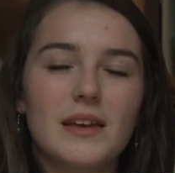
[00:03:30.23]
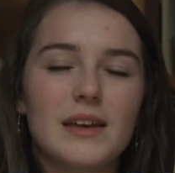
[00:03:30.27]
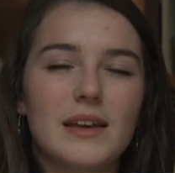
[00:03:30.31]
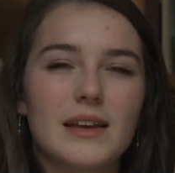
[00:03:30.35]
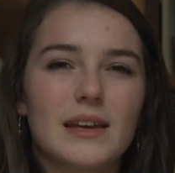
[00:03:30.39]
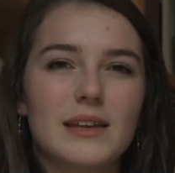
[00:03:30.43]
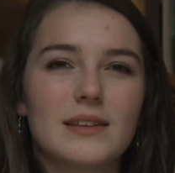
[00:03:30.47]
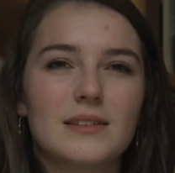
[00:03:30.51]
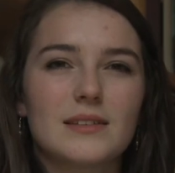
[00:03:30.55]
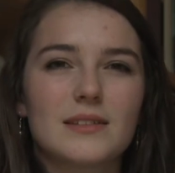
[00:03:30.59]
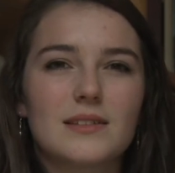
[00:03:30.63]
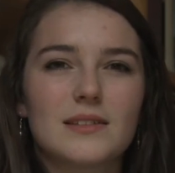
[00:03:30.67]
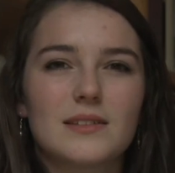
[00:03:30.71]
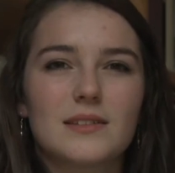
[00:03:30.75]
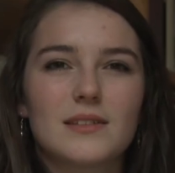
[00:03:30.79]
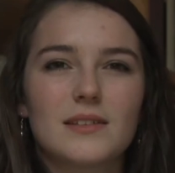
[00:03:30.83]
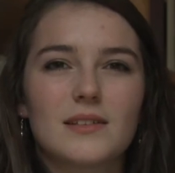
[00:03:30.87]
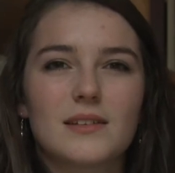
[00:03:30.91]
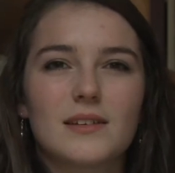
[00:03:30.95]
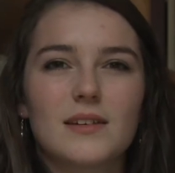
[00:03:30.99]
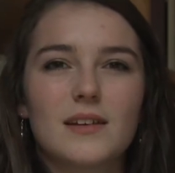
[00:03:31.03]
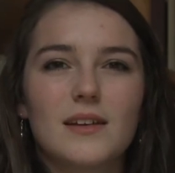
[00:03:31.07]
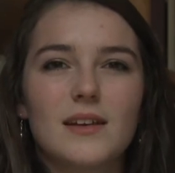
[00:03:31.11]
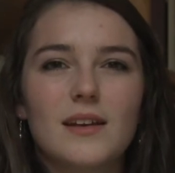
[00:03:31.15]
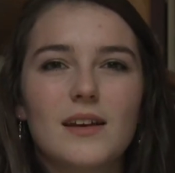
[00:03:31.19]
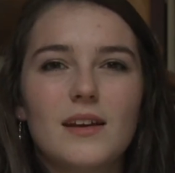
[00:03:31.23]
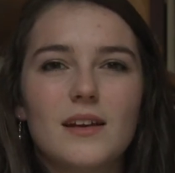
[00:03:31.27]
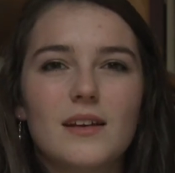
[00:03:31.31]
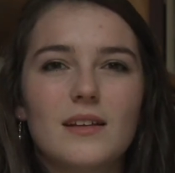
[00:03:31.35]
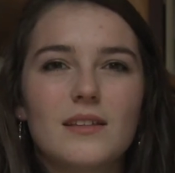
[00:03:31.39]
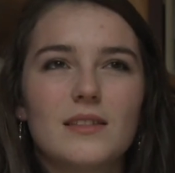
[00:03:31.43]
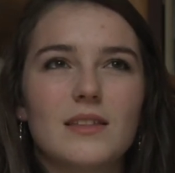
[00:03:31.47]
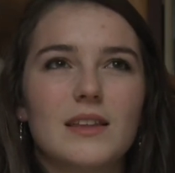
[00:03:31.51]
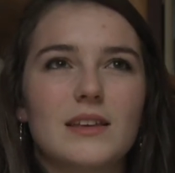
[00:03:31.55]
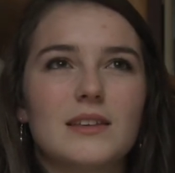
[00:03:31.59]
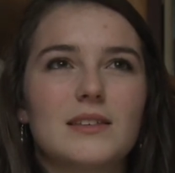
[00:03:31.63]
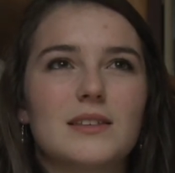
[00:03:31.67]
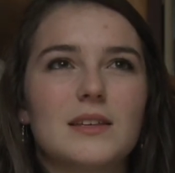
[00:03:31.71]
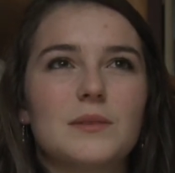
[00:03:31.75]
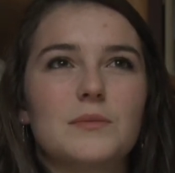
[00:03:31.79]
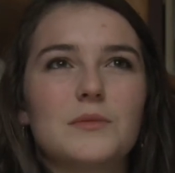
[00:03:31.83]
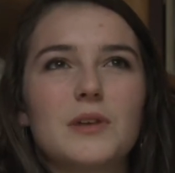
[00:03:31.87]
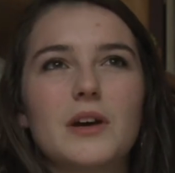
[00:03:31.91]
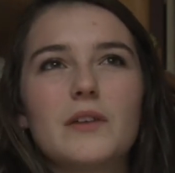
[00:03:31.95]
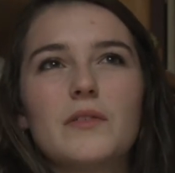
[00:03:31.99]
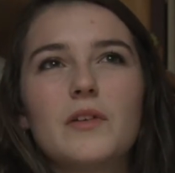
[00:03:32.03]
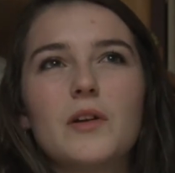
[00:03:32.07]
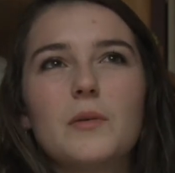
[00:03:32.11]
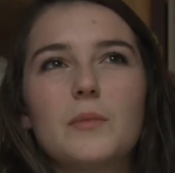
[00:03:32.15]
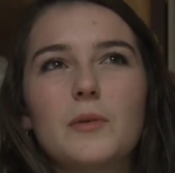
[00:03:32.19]
they seem to
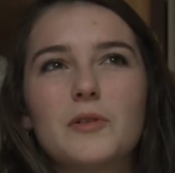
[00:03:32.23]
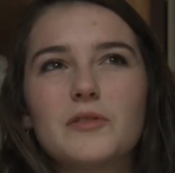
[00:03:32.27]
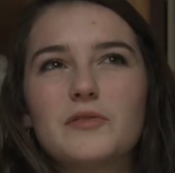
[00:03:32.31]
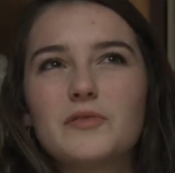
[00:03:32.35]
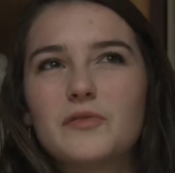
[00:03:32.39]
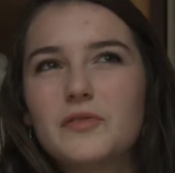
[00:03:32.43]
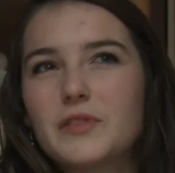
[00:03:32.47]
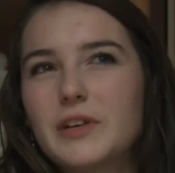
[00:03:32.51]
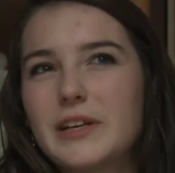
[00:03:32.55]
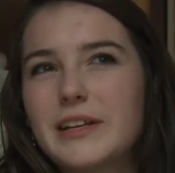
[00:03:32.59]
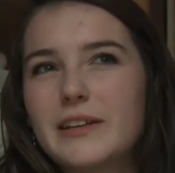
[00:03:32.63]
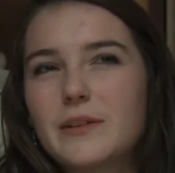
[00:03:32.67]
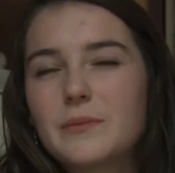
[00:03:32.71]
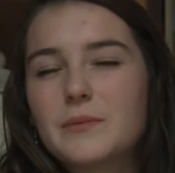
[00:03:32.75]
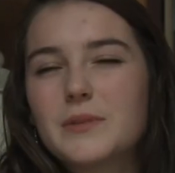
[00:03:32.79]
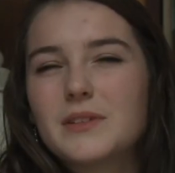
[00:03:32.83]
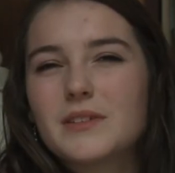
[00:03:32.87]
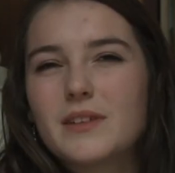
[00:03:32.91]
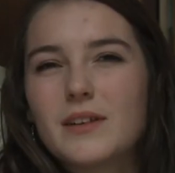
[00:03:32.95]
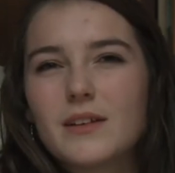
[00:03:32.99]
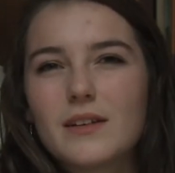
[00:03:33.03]
have a lot more freedom